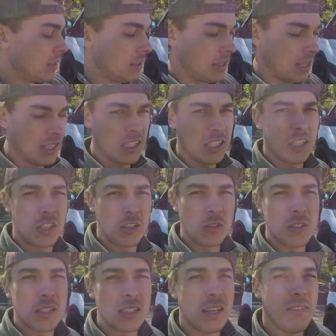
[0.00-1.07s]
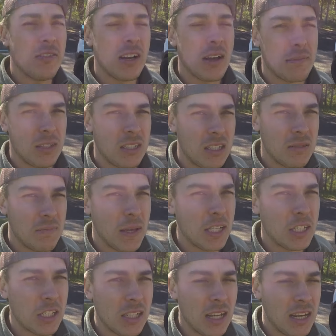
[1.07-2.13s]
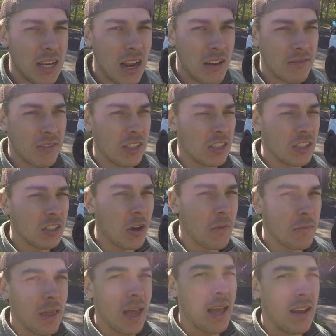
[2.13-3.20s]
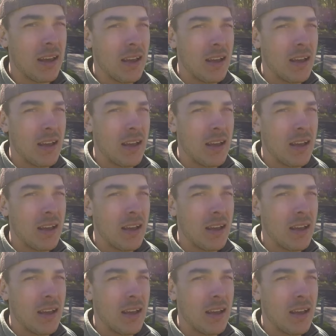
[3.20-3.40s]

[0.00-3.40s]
This should stiffen up the suspension enough to stop that.